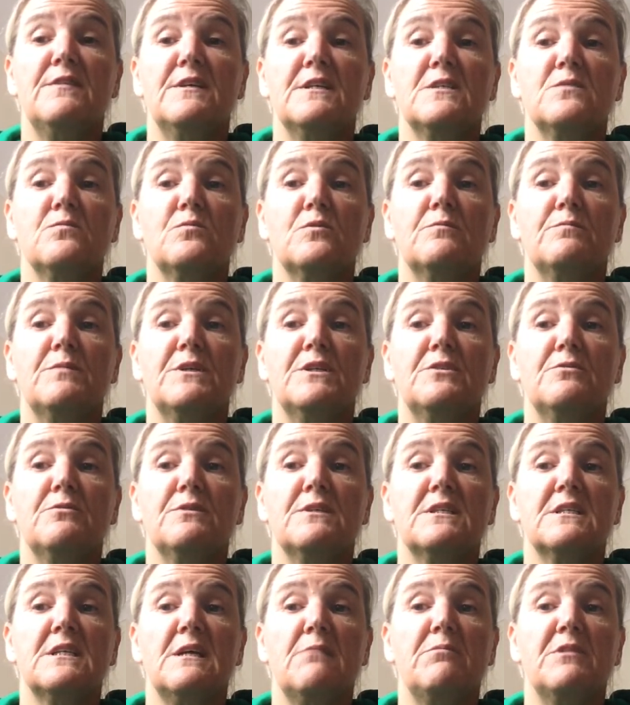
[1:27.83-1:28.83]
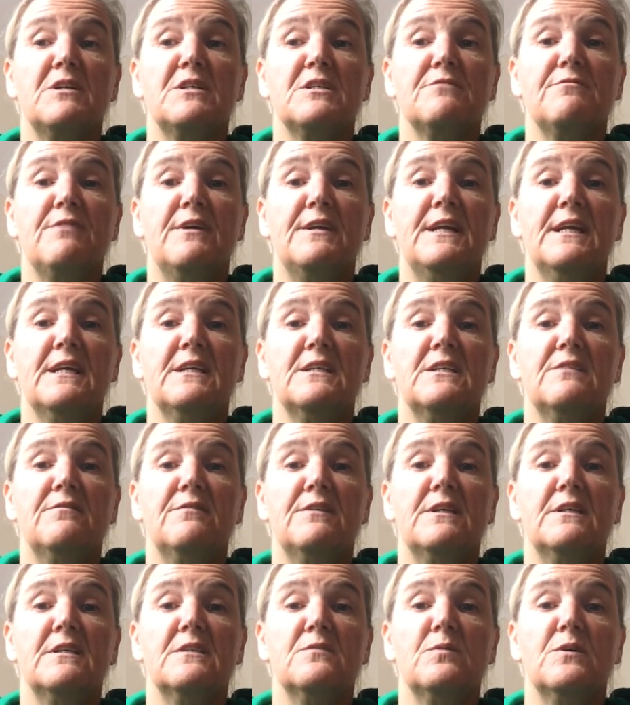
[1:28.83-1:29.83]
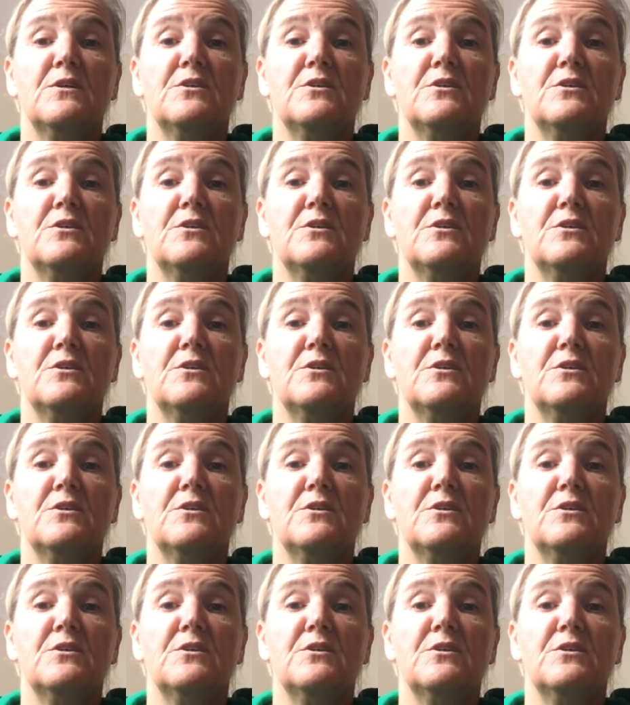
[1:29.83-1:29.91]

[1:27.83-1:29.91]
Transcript: this would be to establish fun activities